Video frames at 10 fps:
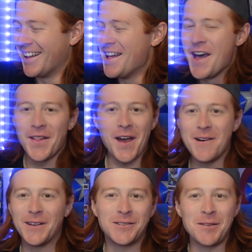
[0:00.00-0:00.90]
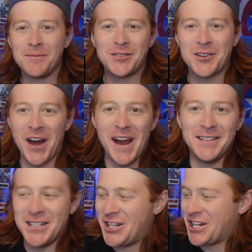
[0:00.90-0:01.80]
They would do some
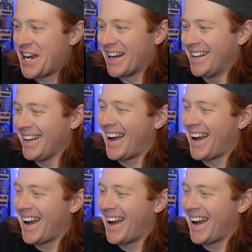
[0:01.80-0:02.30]
crazy shit.